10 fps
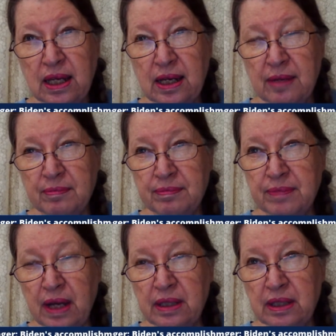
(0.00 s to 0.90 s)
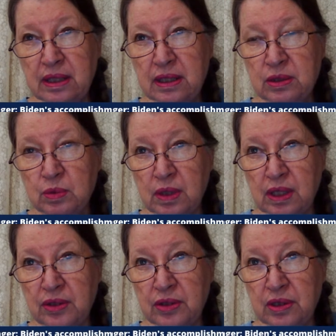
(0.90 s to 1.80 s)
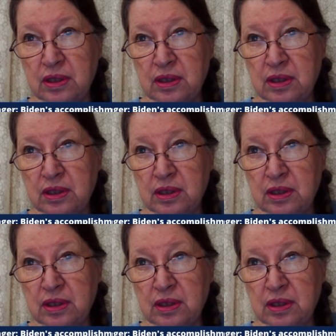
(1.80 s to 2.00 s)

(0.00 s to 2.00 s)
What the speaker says: I think there's one other.